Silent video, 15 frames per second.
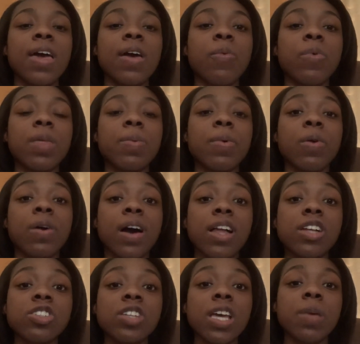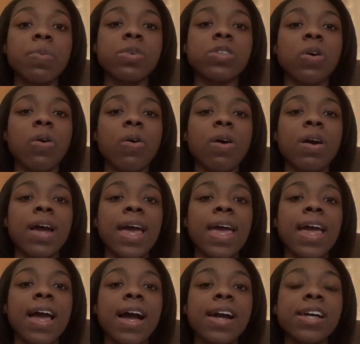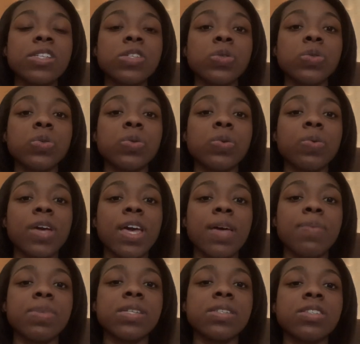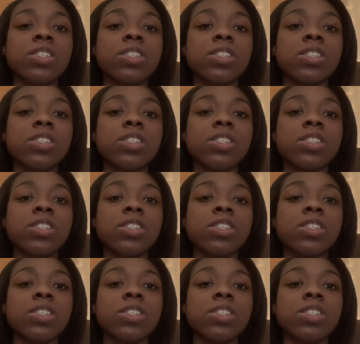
whether they be on a college campus or a high school campus,